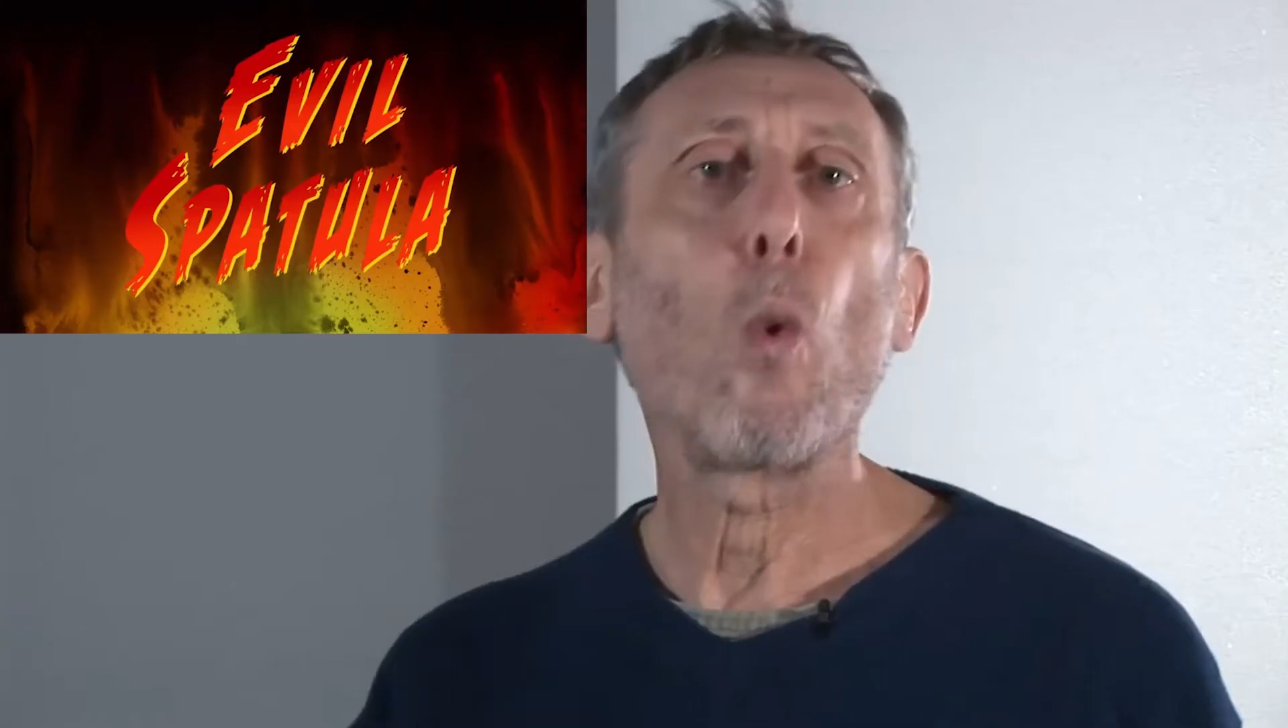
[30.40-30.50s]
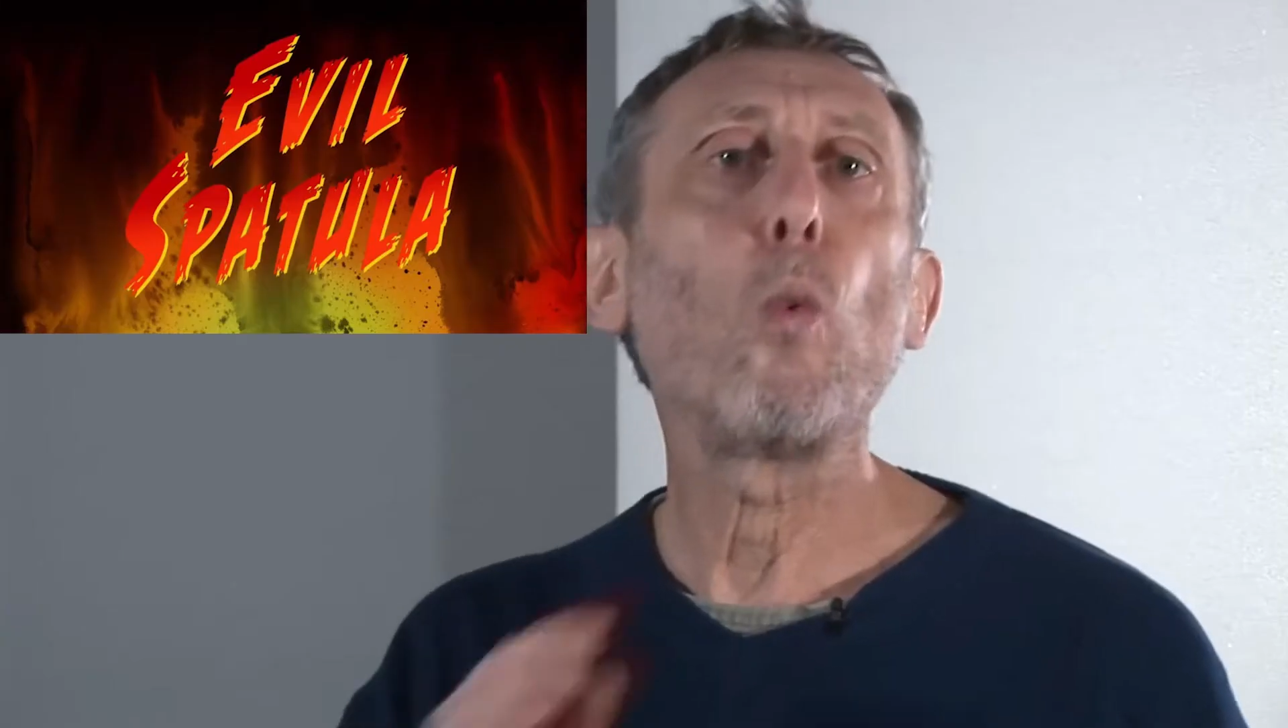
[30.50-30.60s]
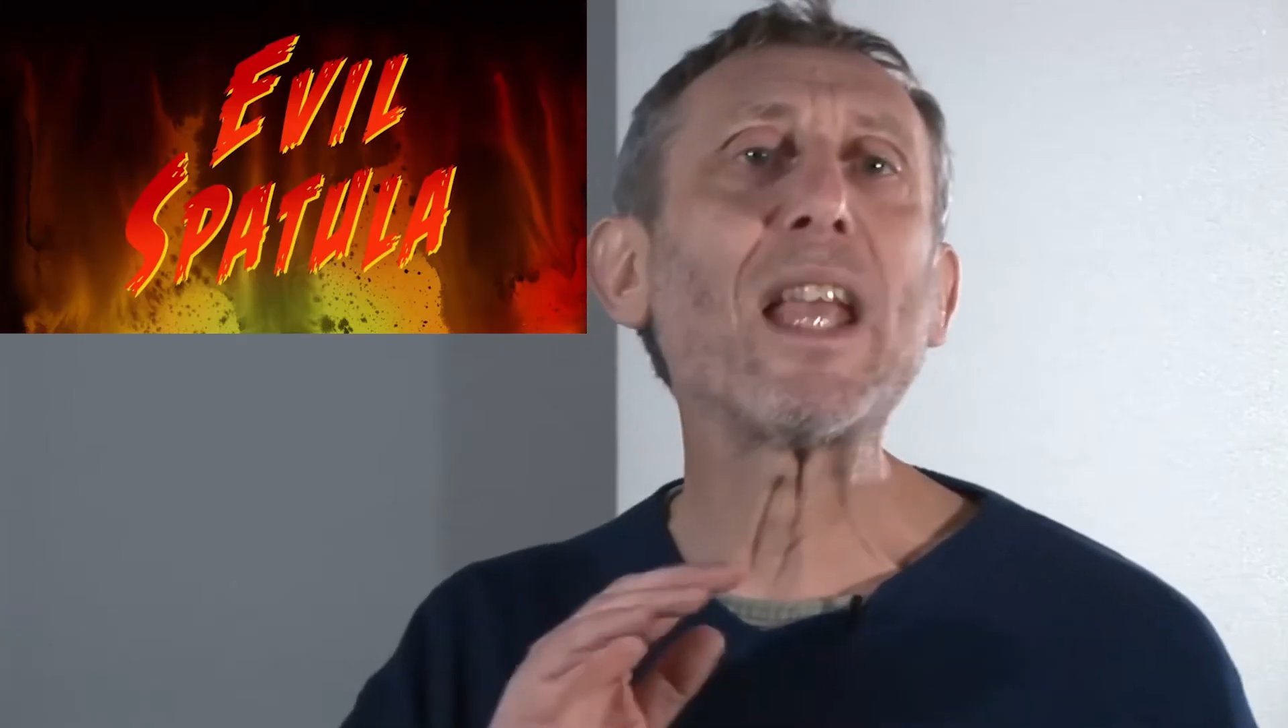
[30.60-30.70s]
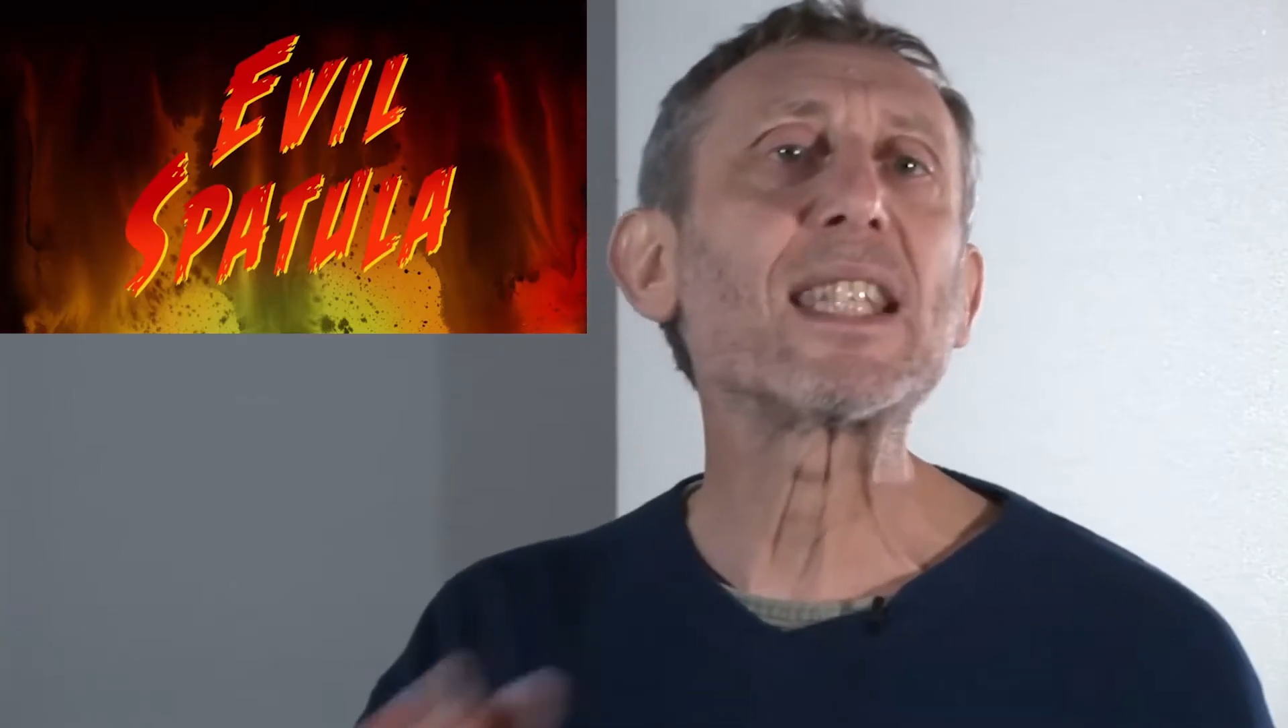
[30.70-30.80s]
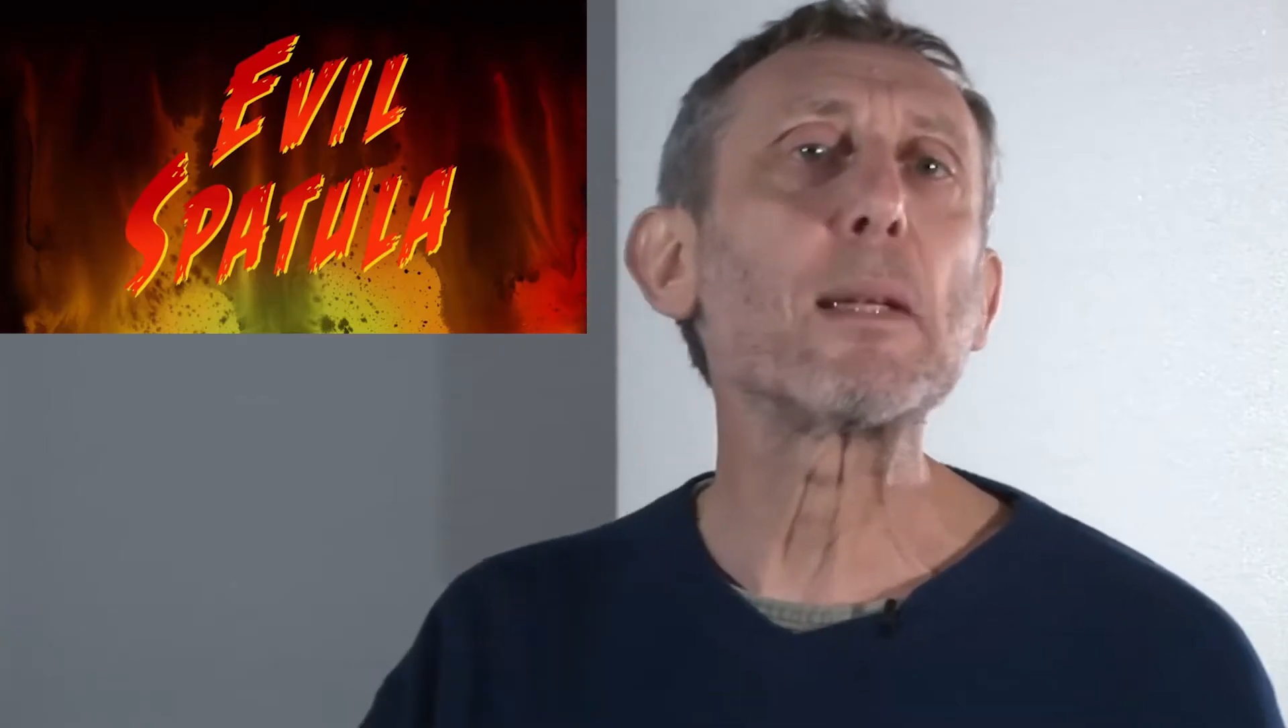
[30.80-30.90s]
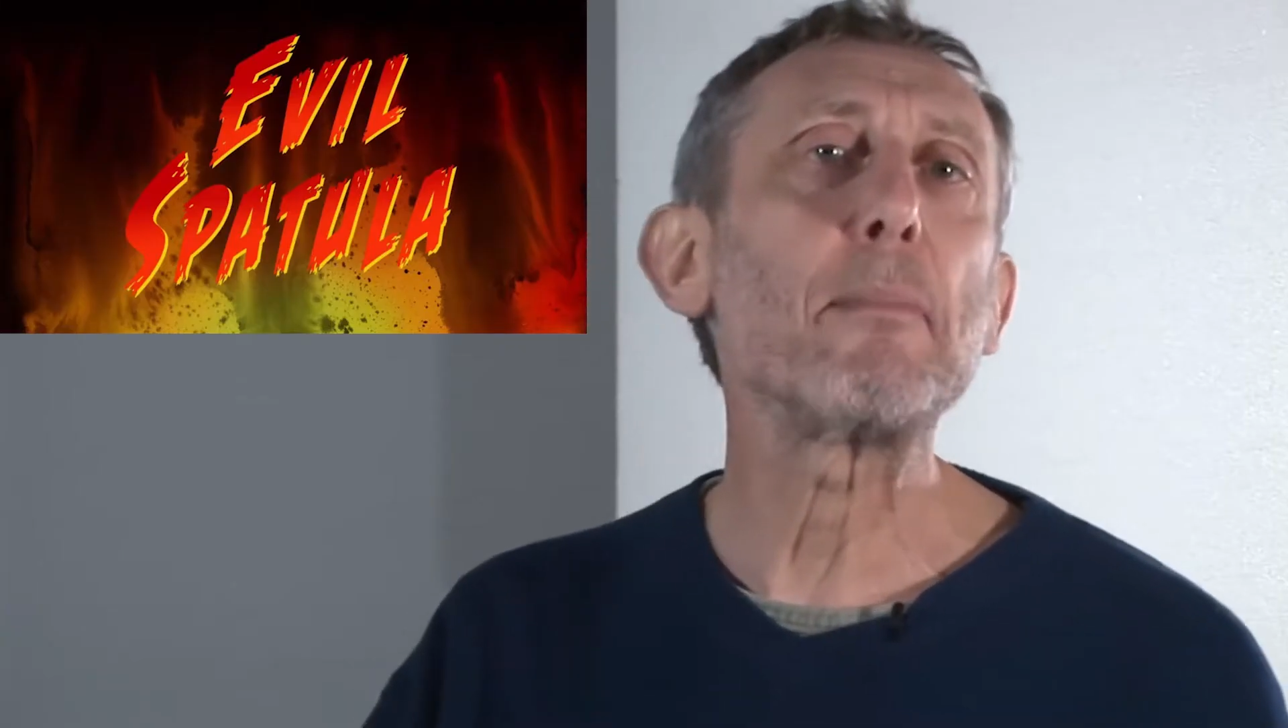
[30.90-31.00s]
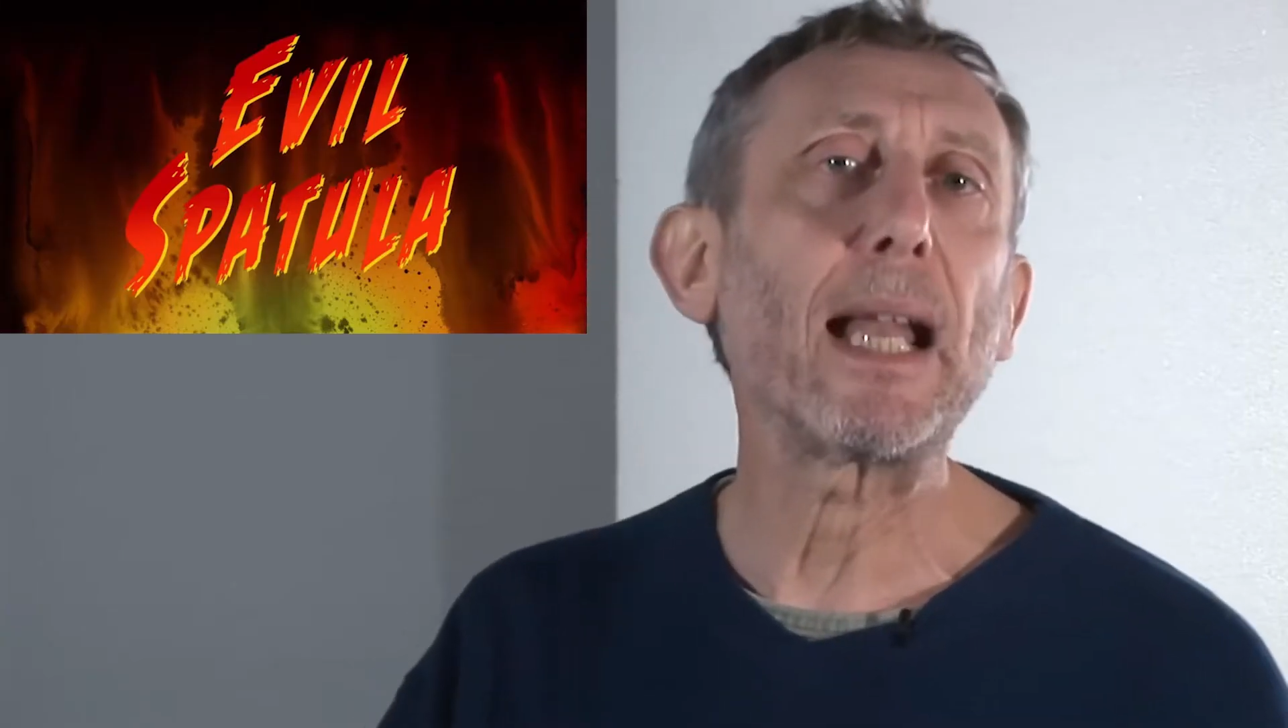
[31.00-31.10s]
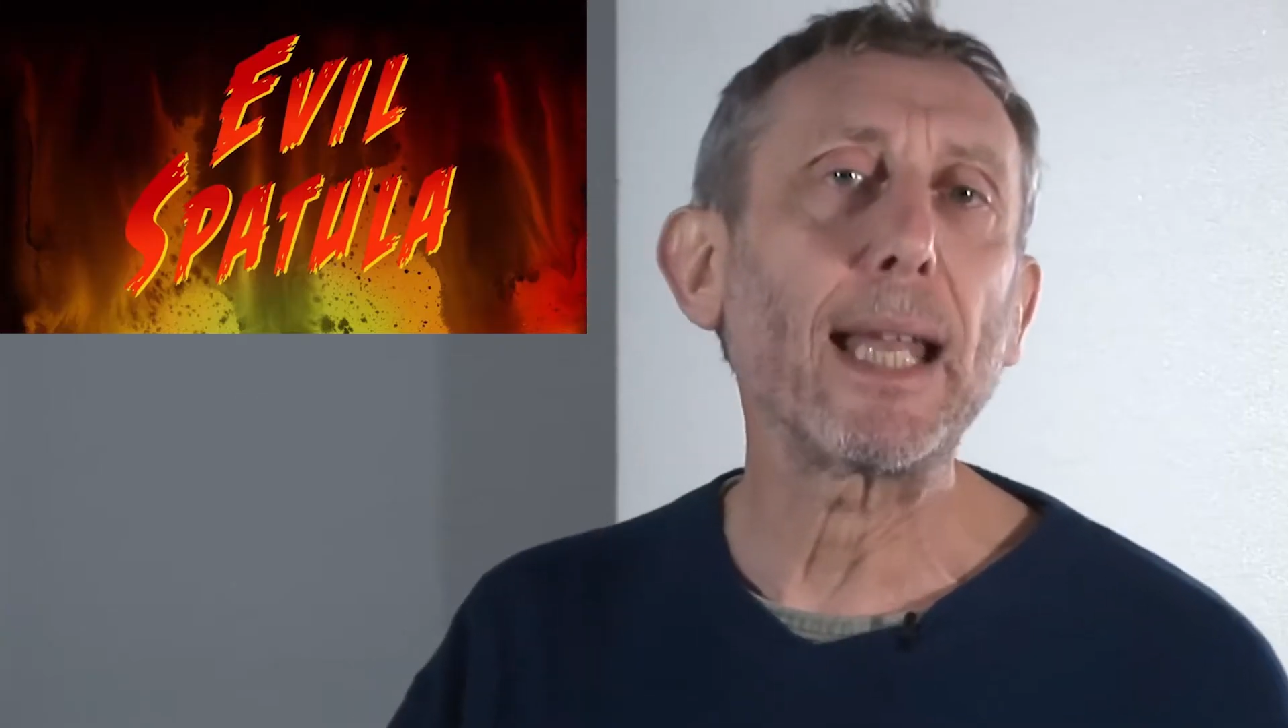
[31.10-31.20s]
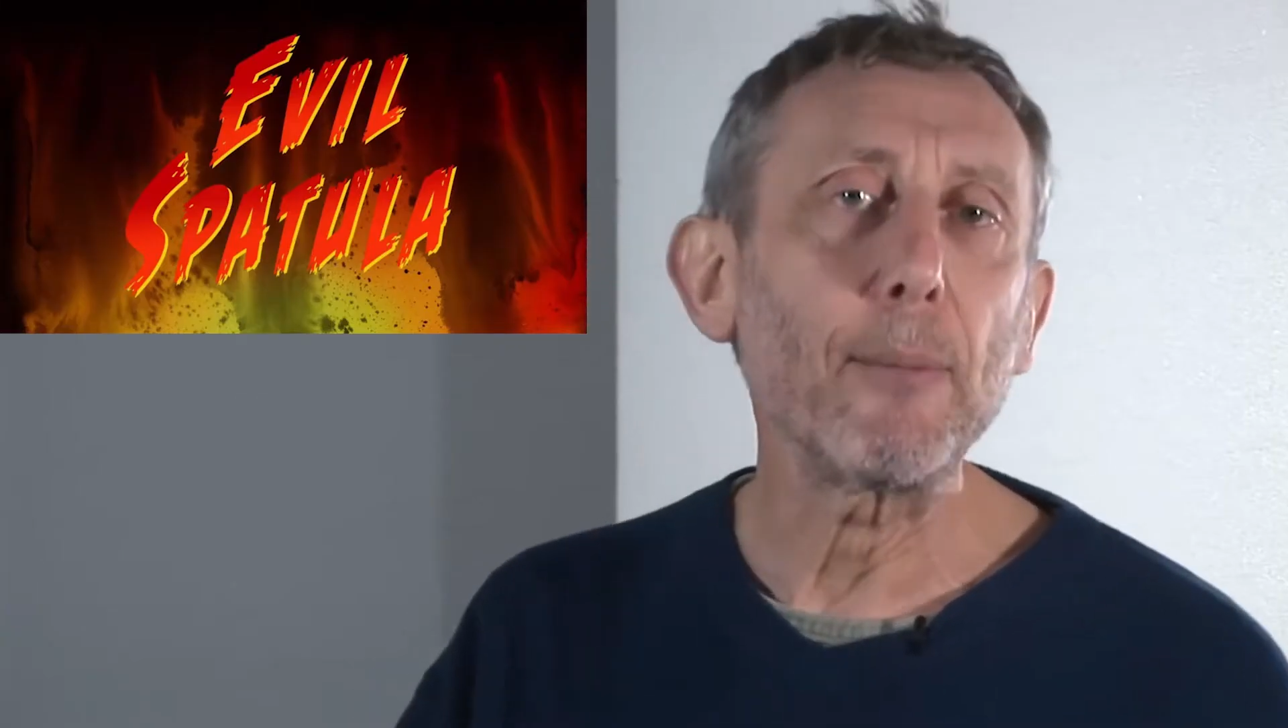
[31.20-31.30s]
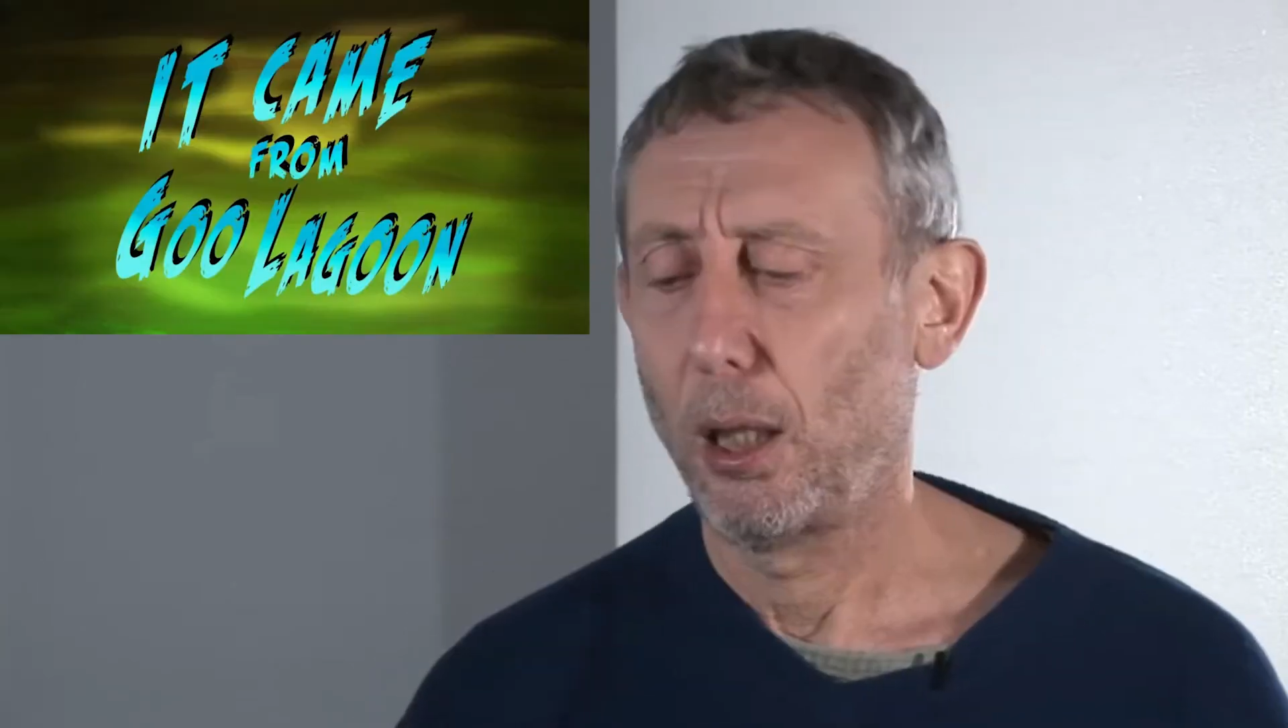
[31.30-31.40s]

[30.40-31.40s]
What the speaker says: Waste of money.